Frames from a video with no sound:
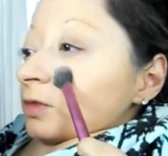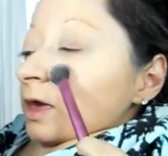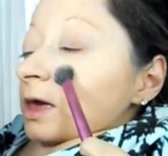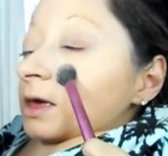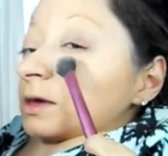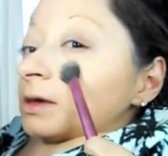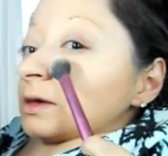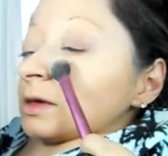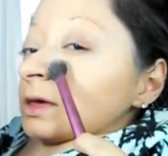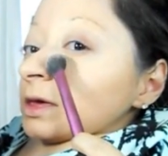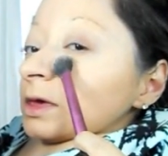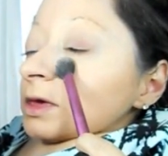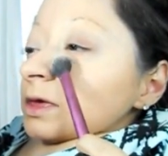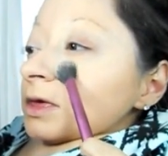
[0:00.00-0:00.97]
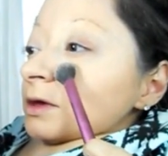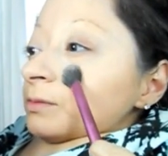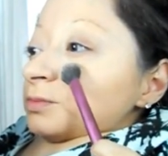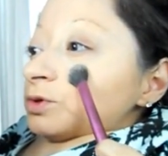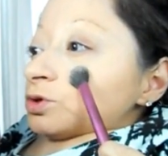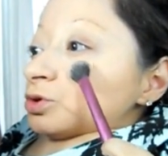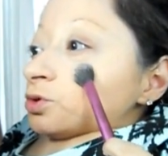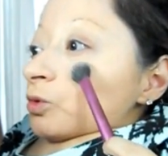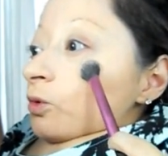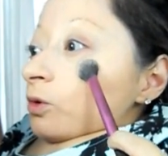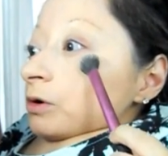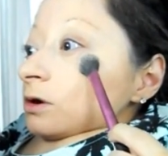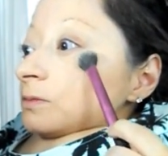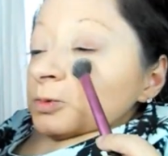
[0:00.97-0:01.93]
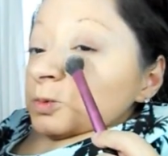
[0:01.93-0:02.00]
that it
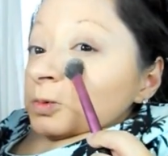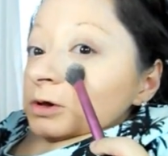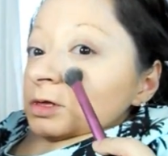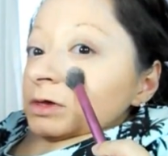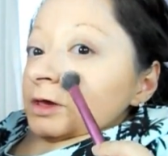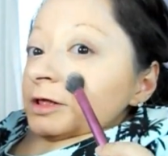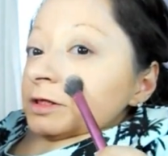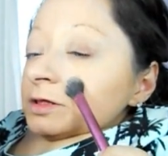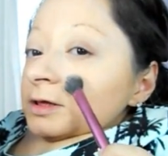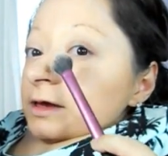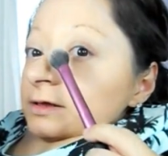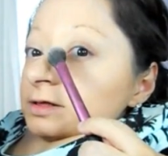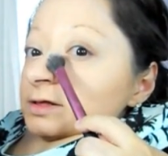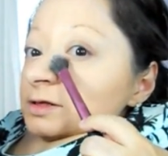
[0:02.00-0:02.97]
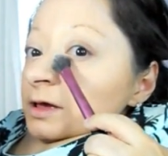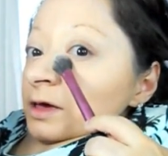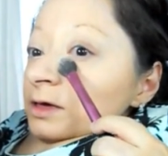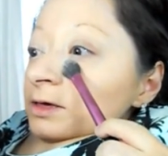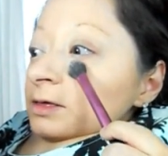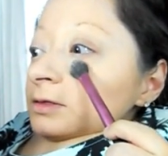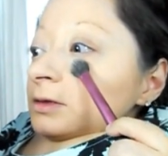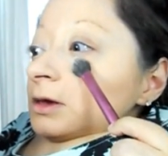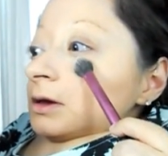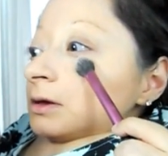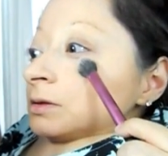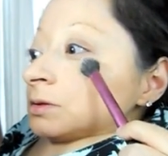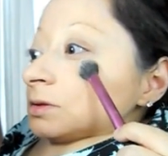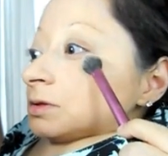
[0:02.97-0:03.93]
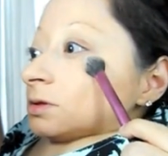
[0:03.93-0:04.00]
absorbs, really sets the
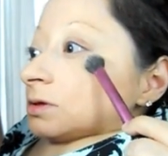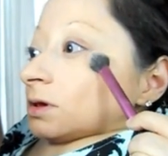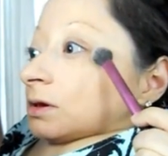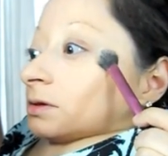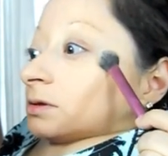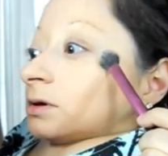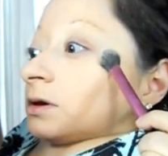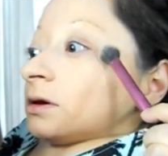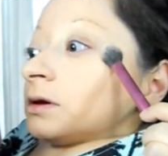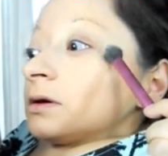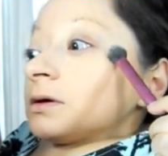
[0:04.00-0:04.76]
concealer.